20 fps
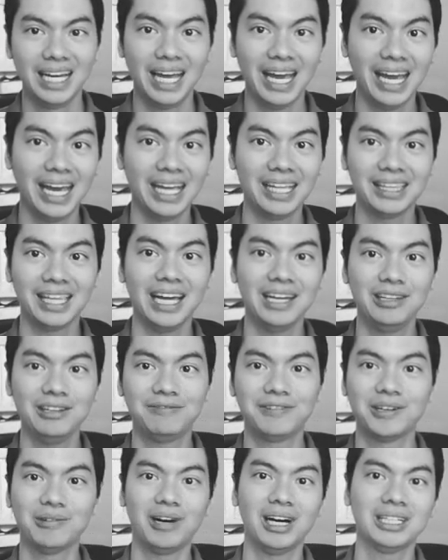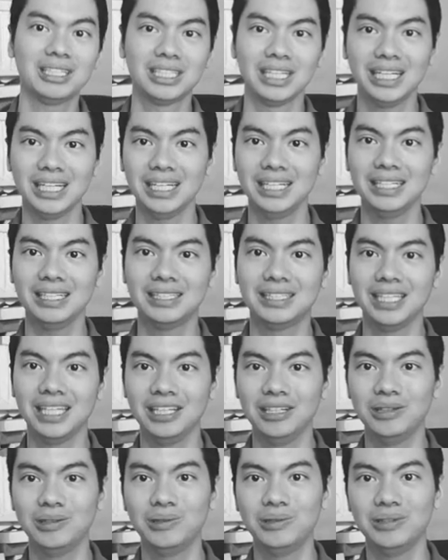And thank you for watching.
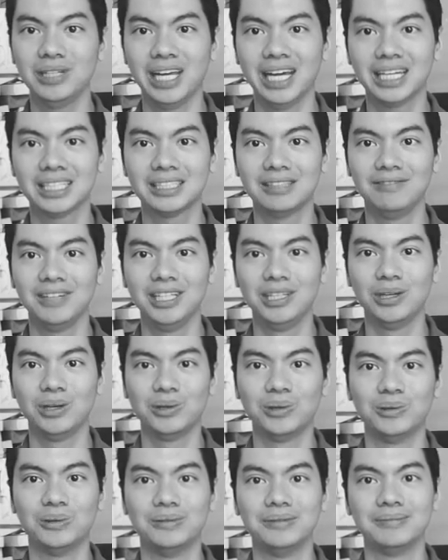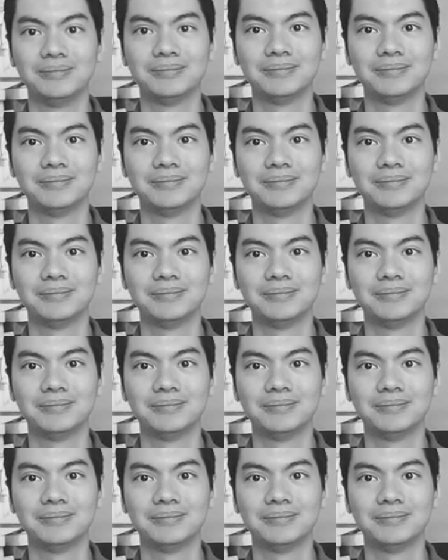See you next video.